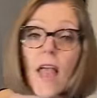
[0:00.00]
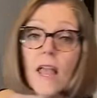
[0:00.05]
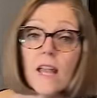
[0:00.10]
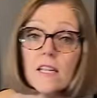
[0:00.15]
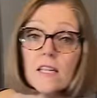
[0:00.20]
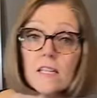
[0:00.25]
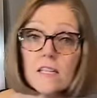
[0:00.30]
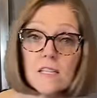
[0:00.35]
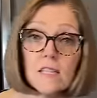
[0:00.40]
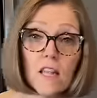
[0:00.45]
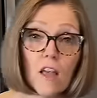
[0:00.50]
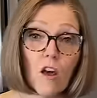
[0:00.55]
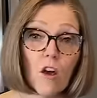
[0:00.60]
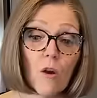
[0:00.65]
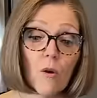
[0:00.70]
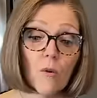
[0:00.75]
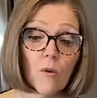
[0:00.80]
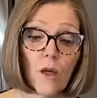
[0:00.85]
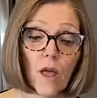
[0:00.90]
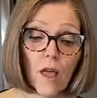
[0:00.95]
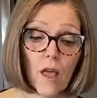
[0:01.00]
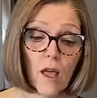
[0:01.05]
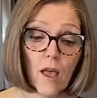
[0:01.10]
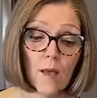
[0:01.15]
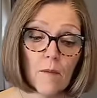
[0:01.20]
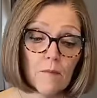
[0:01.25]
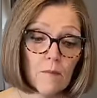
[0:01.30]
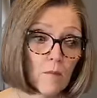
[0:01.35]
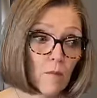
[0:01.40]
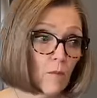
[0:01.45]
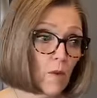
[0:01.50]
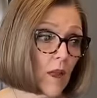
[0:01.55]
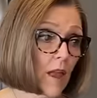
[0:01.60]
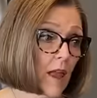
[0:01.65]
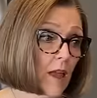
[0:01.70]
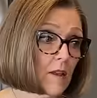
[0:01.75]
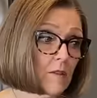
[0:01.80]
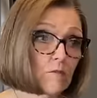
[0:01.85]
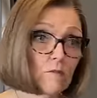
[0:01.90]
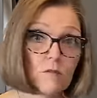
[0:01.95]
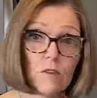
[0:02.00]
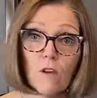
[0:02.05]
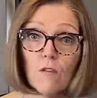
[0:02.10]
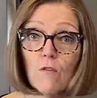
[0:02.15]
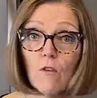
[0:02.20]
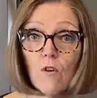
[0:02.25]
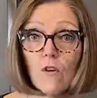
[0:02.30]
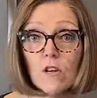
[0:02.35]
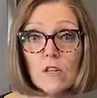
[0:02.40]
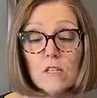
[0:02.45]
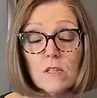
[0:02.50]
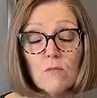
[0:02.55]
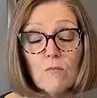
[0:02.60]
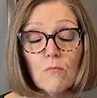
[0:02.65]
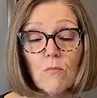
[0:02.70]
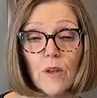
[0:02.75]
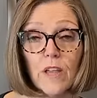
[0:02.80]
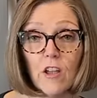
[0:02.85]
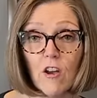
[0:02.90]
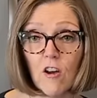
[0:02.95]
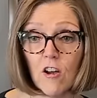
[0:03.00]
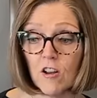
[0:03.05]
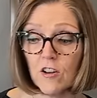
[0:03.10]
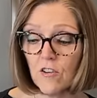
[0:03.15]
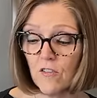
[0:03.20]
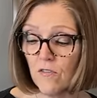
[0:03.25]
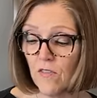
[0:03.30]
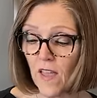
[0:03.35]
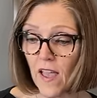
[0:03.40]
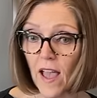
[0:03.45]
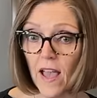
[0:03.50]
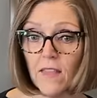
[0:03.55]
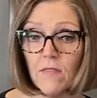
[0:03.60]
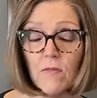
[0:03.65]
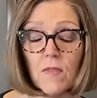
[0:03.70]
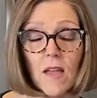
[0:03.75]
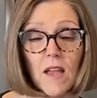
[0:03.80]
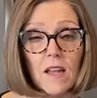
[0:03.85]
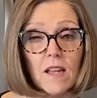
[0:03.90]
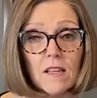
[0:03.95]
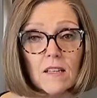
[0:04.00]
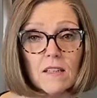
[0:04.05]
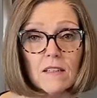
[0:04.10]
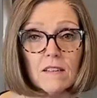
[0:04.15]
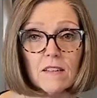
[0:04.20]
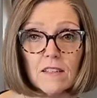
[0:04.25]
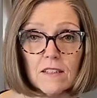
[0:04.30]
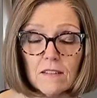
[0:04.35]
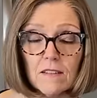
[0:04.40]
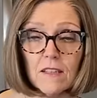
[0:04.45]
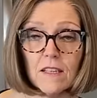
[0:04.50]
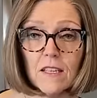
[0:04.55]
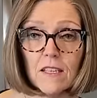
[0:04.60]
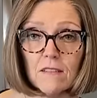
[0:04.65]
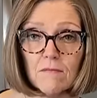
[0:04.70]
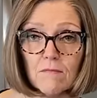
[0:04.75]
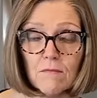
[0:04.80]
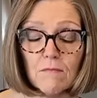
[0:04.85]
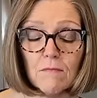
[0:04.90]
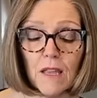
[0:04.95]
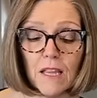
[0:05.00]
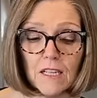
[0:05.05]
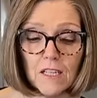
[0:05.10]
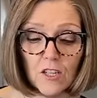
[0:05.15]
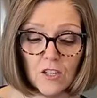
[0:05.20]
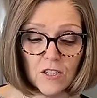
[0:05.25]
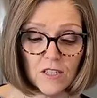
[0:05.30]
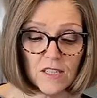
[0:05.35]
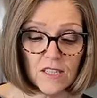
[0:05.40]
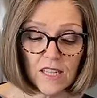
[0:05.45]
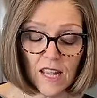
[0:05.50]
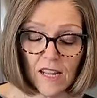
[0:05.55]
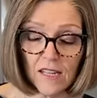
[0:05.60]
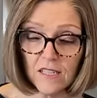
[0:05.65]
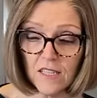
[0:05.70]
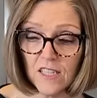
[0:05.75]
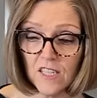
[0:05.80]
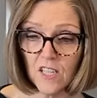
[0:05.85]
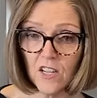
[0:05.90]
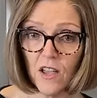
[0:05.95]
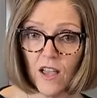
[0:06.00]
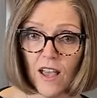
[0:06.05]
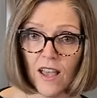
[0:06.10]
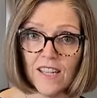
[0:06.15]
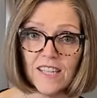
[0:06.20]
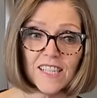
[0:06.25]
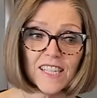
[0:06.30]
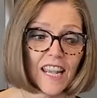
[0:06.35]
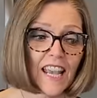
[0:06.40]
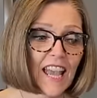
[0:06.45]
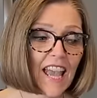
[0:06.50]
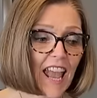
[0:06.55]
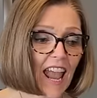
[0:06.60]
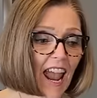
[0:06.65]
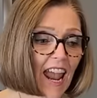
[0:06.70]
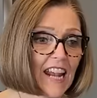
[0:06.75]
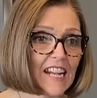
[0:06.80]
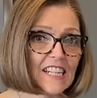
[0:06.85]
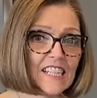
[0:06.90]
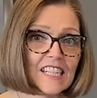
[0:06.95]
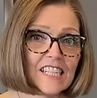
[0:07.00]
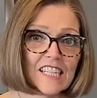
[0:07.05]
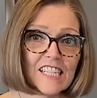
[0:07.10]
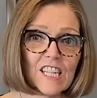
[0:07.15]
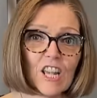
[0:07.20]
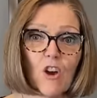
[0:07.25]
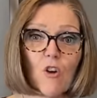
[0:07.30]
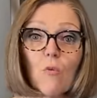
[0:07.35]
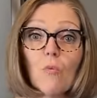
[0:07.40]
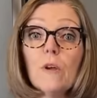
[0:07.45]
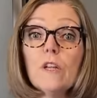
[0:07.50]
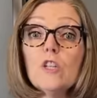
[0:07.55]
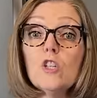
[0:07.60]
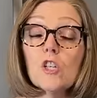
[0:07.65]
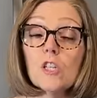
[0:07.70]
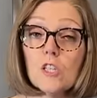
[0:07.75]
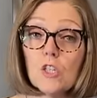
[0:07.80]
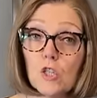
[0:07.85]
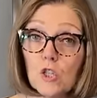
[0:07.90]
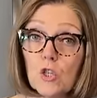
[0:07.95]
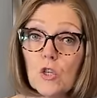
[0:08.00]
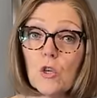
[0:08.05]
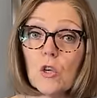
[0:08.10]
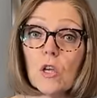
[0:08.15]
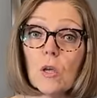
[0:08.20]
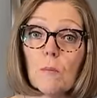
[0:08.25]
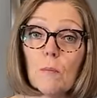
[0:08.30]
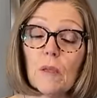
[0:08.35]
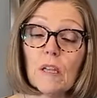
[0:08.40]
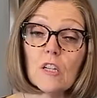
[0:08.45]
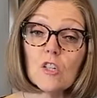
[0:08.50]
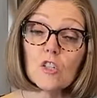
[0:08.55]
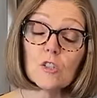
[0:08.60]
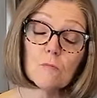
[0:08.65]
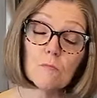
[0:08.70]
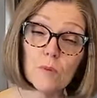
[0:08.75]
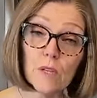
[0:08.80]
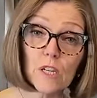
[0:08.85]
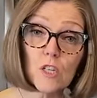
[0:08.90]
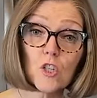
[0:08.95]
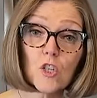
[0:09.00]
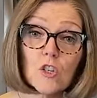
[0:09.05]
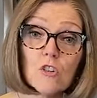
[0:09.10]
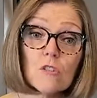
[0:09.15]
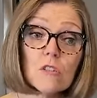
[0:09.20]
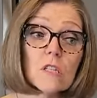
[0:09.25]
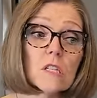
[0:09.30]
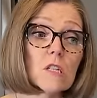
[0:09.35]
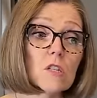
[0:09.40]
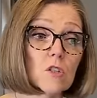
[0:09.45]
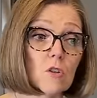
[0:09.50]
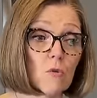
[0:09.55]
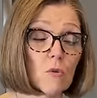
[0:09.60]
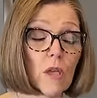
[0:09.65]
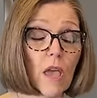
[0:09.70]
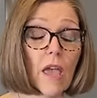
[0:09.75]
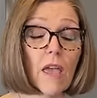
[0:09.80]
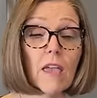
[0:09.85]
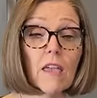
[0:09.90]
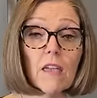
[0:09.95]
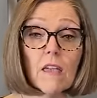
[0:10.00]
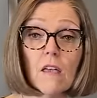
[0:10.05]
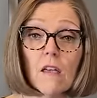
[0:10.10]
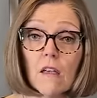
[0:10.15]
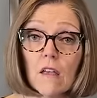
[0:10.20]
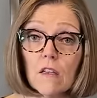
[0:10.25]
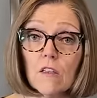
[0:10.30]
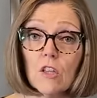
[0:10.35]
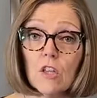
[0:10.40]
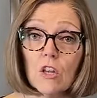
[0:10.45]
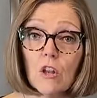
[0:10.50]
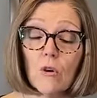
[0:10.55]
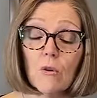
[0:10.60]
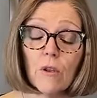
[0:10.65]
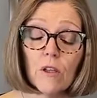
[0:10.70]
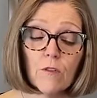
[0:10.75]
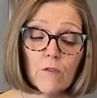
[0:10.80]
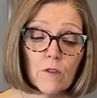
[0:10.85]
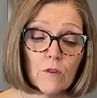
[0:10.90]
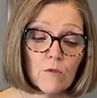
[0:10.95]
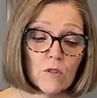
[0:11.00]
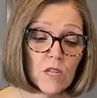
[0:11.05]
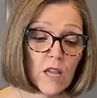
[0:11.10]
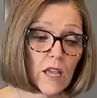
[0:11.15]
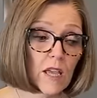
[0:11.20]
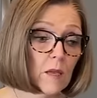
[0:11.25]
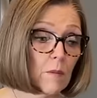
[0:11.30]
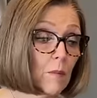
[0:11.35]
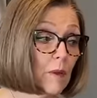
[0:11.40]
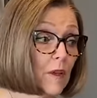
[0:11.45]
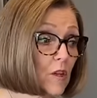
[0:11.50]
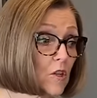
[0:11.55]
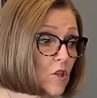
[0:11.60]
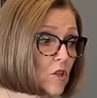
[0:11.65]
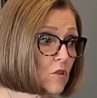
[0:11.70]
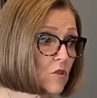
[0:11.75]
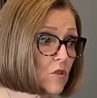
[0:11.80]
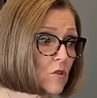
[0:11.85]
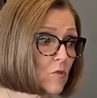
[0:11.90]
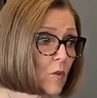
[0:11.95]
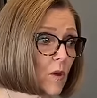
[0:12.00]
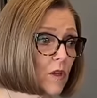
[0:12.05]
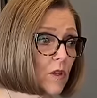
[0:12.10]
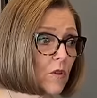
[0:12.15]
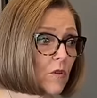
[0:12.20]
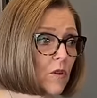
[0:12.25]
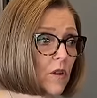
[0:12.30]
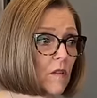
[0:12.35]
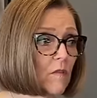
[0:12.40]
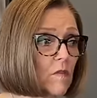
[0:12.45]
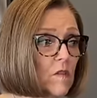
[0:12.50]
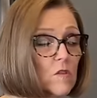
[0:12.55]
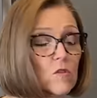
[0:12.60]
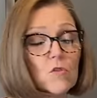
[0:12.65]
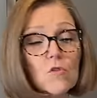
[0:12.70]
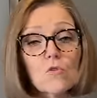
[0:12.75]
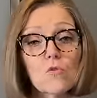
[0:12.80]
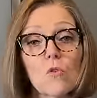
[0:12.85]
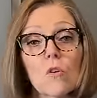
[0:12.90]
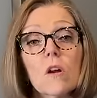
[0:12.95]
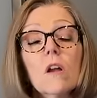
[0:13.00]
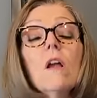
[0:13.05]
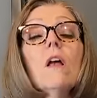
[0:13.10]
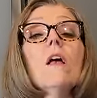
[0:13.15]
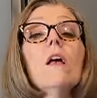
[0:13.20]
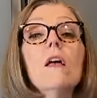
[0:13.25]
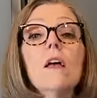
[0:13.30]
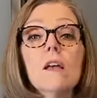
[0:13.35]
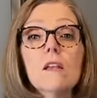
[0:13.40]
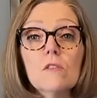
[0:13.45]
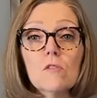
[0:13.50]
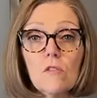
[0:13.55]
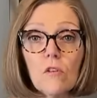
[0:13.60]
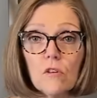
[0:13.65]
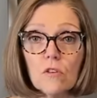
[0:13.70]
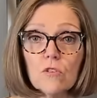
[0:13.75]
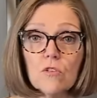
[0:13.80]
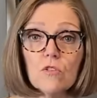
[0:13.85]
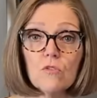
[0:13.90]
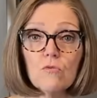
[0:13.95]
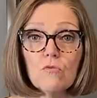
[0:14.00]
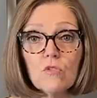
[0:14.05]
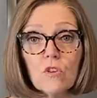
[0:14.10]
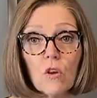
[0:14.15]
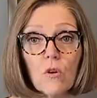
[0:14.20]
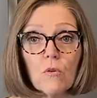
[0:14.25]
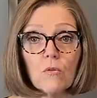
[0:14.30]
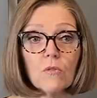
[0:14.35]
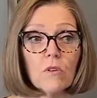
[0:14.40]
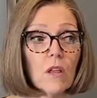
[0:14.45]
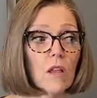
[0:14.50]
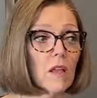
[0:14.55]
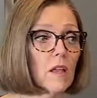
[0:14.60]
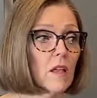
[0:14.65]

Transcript: And so, and of course we honor that. That made good sense to us. And so we just took pictures. It's okay, you know, if you take pictures while you're in the store, as long as you don't